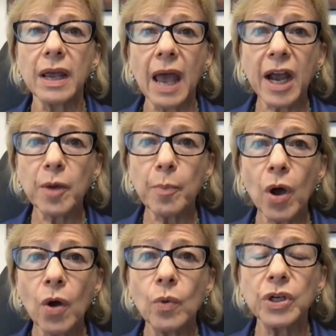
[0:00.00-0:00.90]

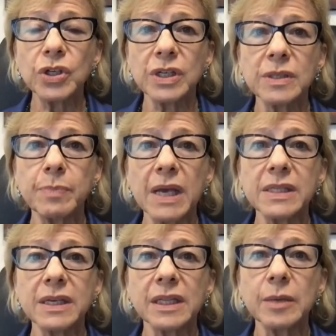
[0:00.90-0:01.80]
ECMO, which is
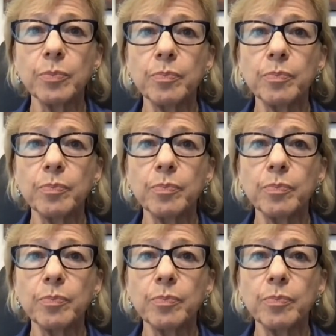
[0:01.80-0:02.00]
basically